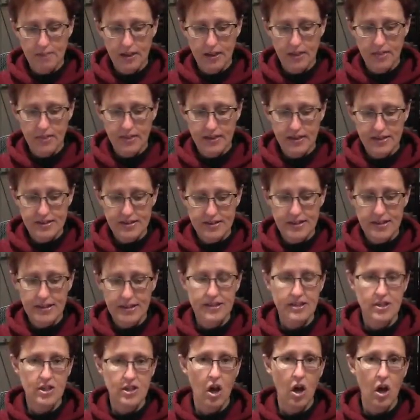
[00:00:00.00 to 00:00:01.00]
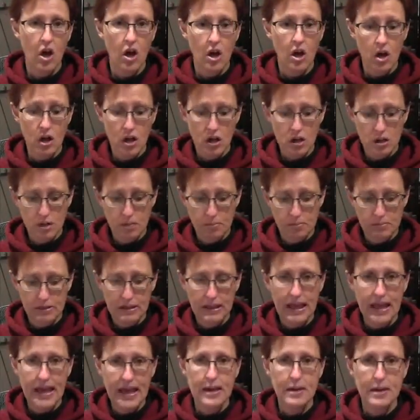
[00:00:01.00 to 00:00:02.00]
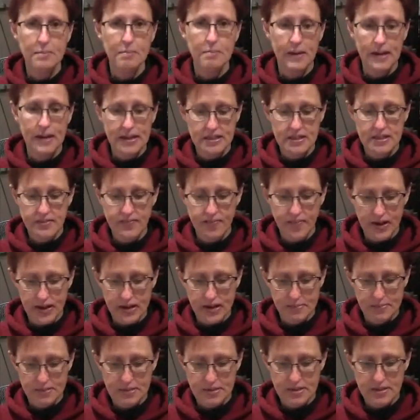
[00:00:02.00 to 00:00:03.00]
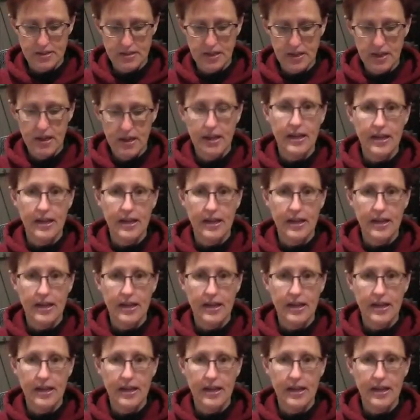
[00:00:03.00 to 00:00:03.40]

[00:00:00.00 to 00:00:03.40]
This is all plant-based vitamins.